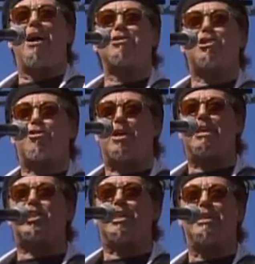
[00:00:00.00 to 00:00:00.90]
and paying
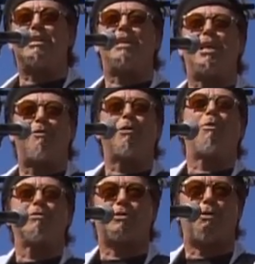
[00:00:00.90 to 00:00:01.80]
respect
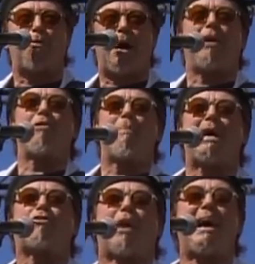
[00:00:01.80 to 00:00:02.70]
to an American
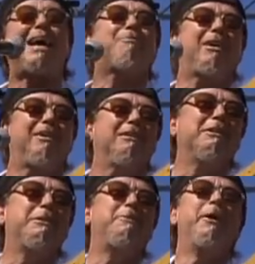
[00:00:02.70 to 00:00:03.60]
music tradition
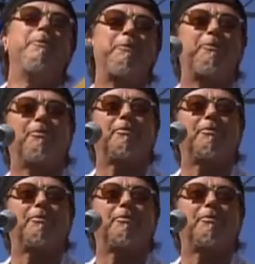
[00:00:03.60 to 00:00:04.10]
that started a